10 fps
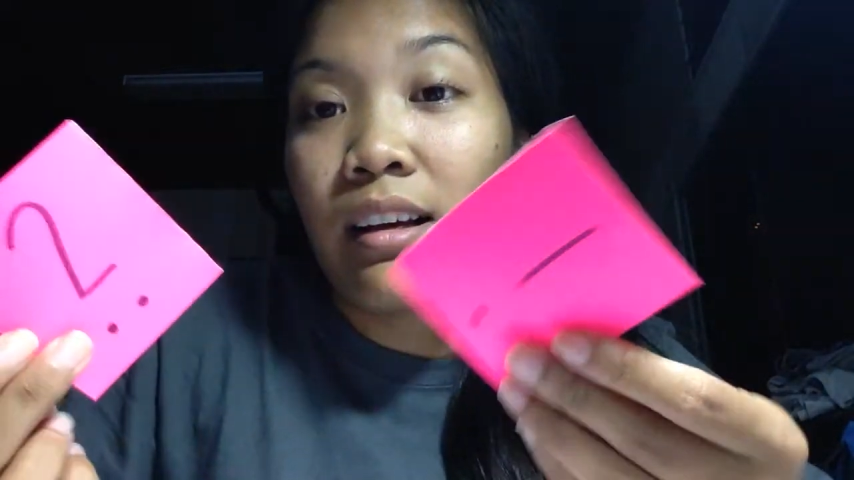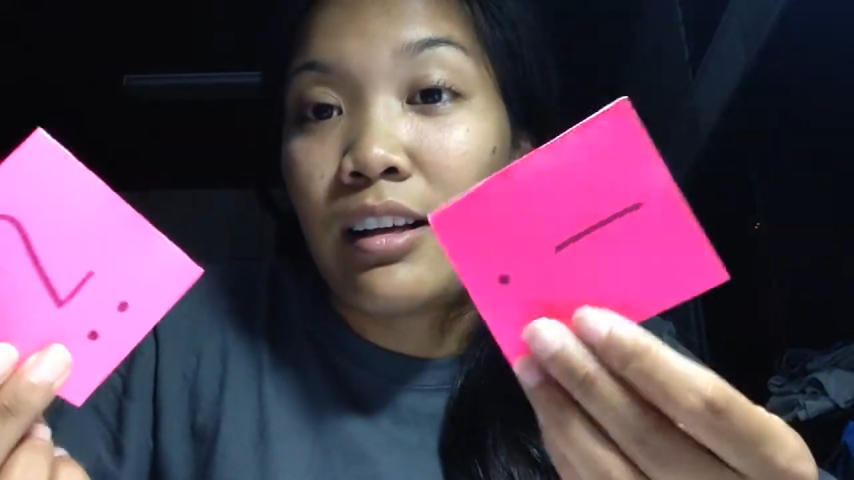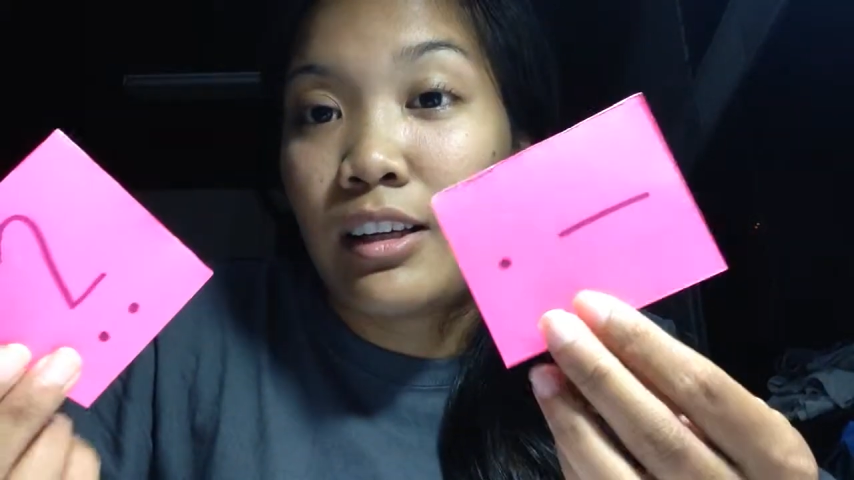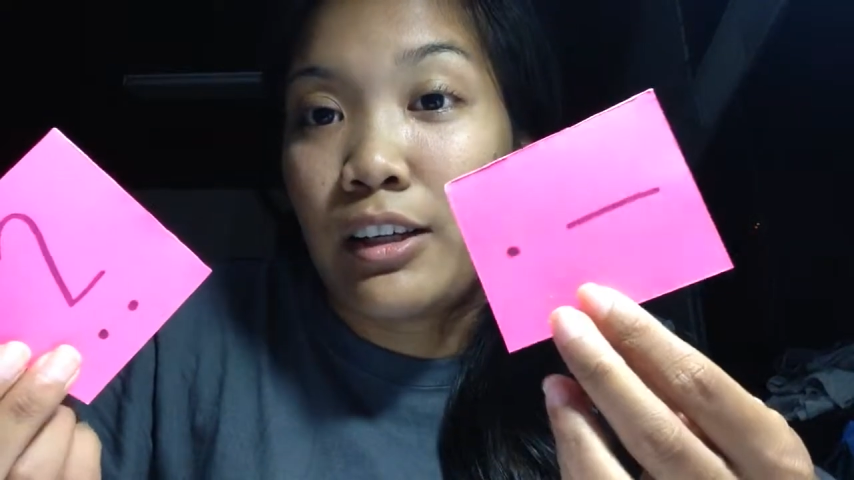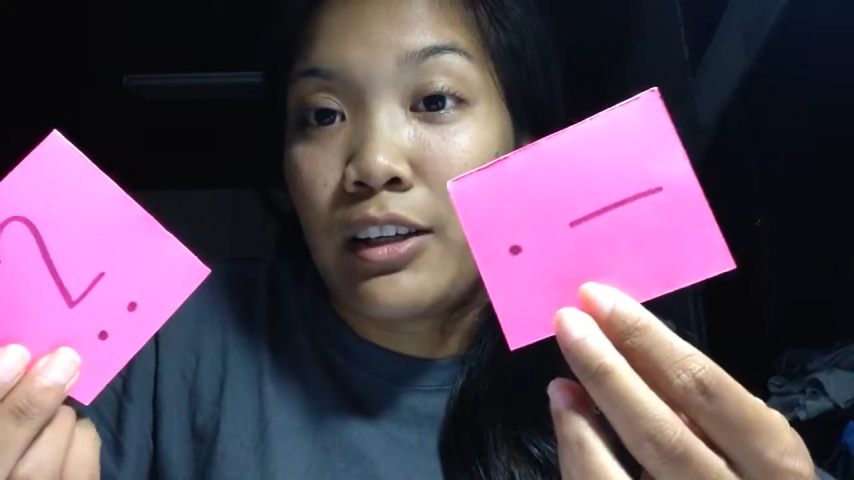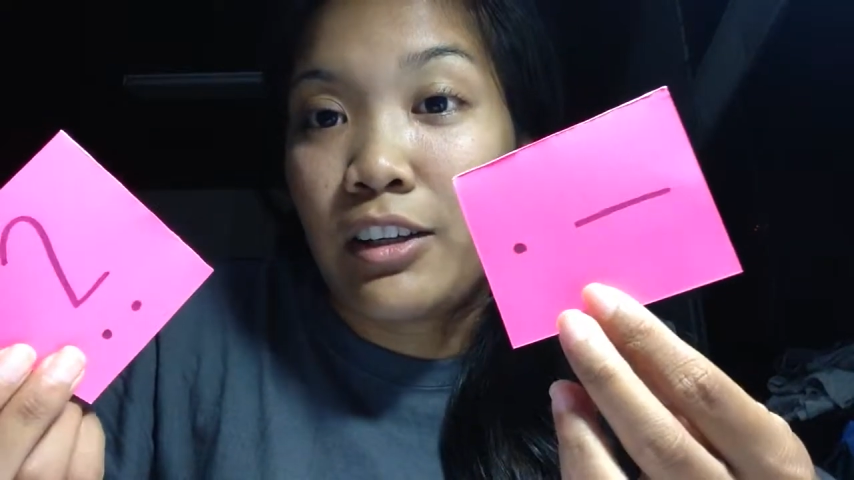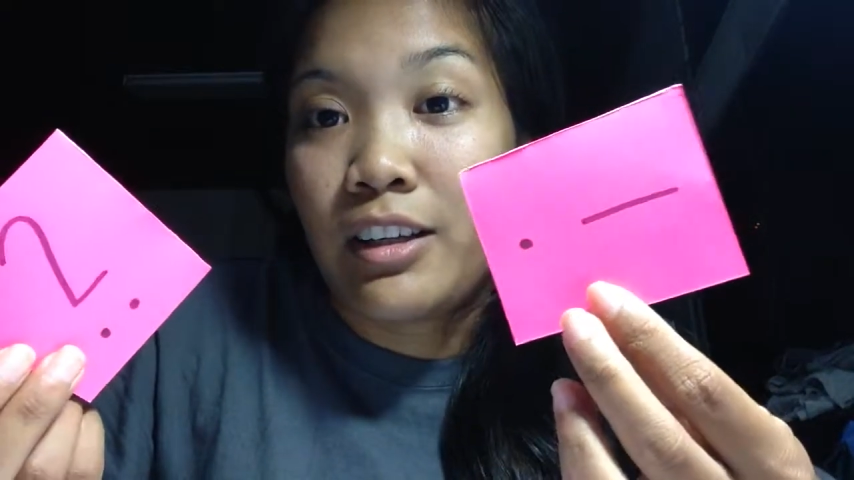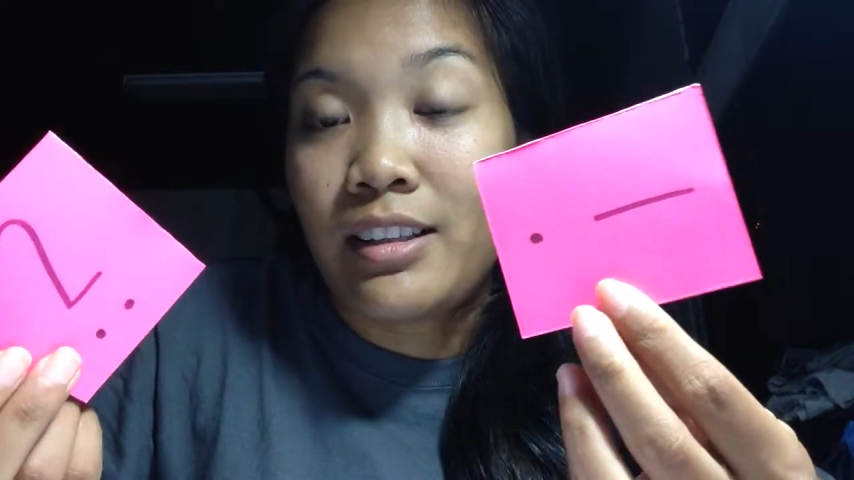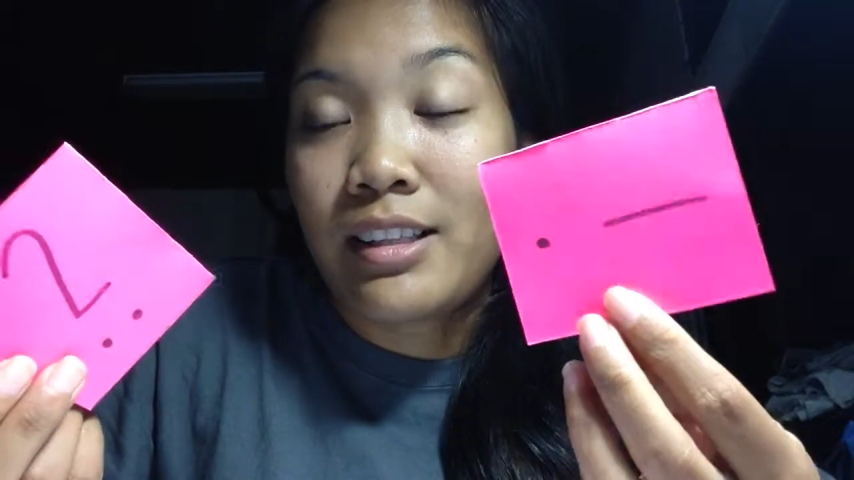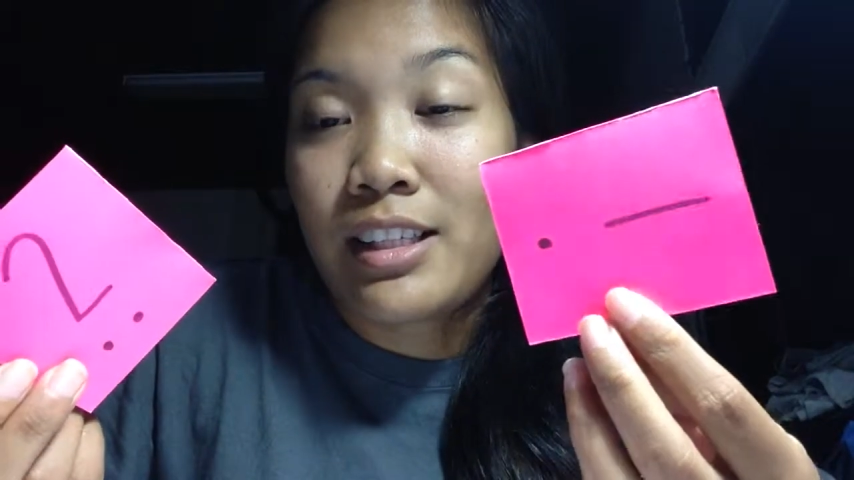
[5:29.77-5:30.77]
color
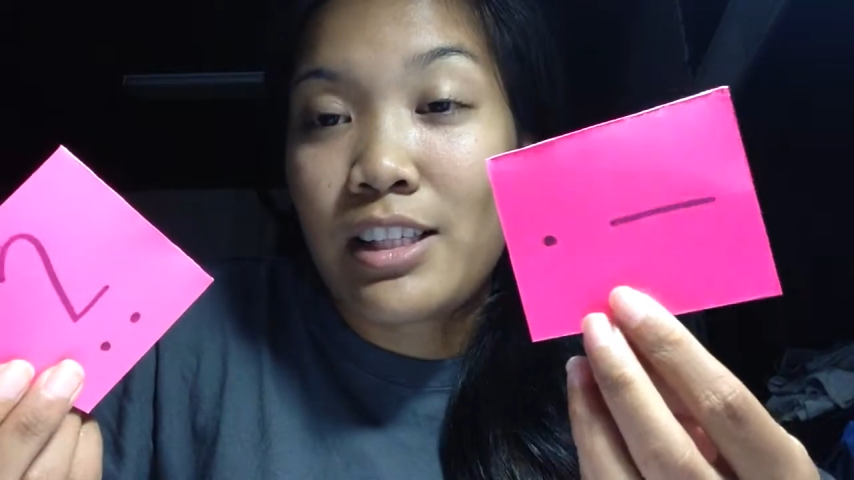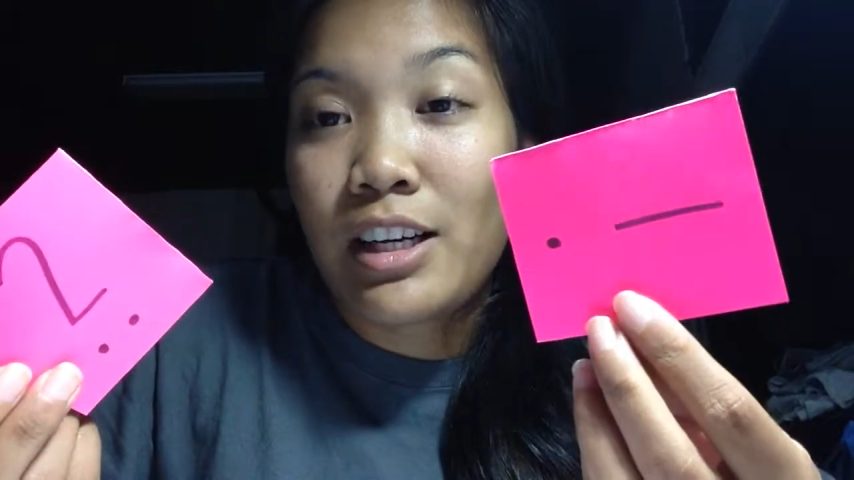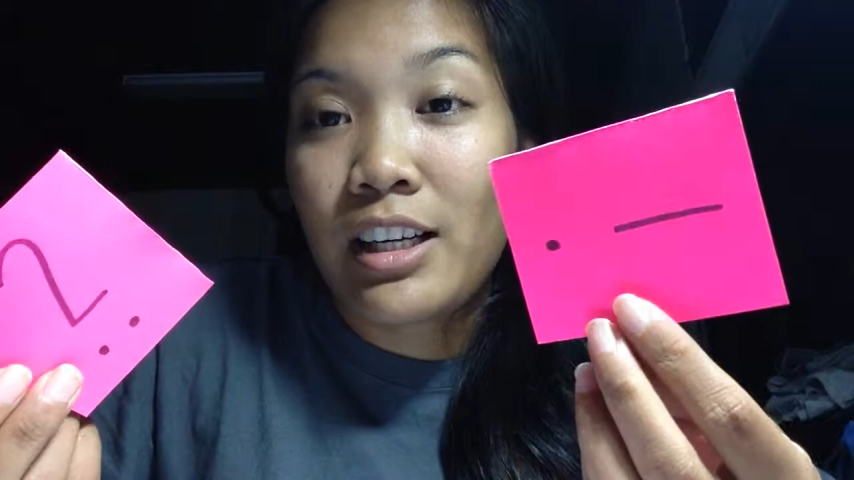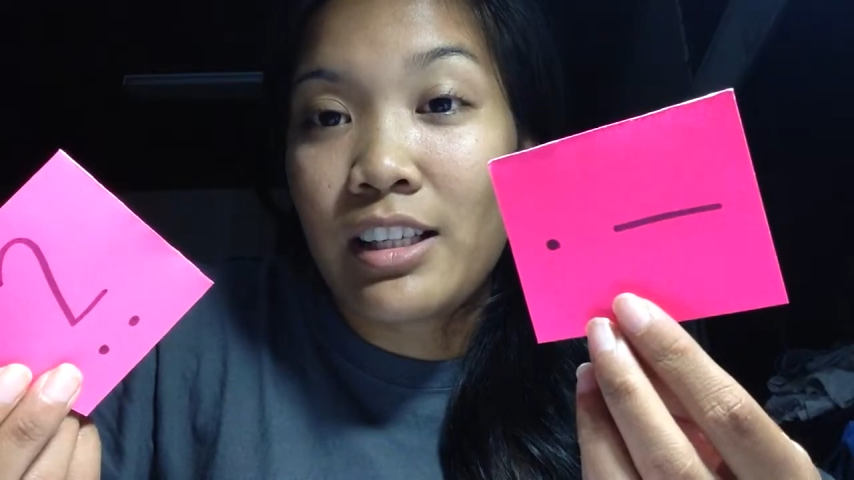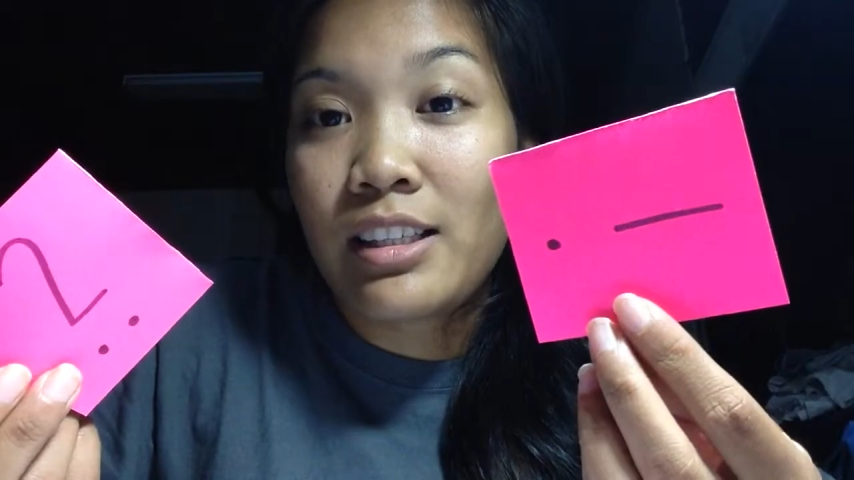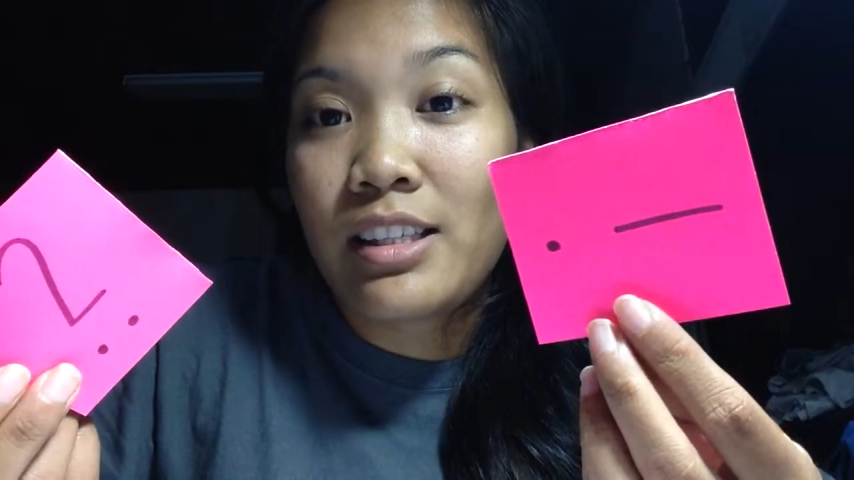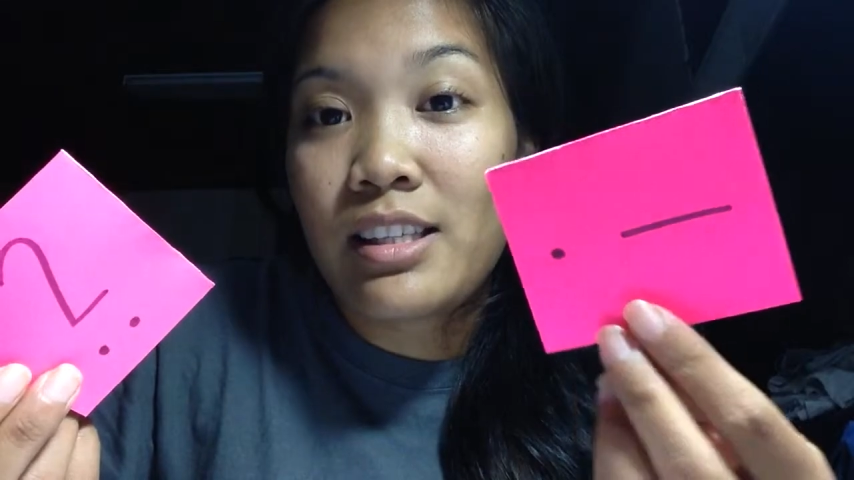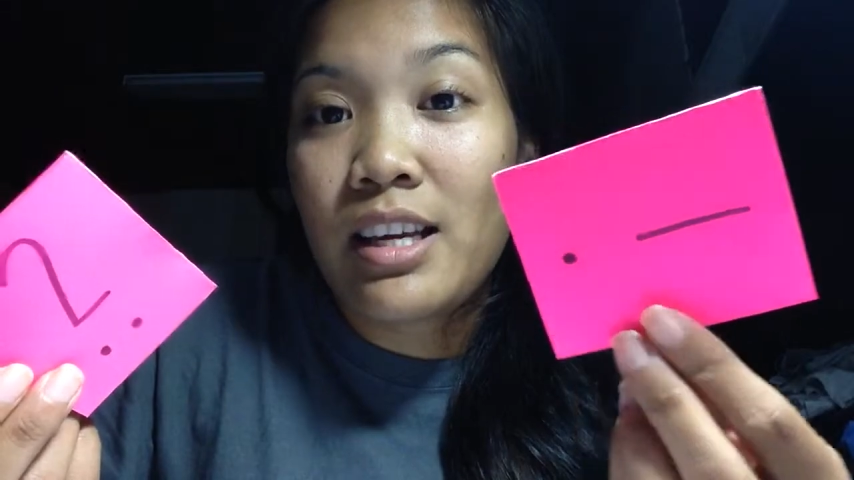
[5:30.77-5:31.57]
index cards.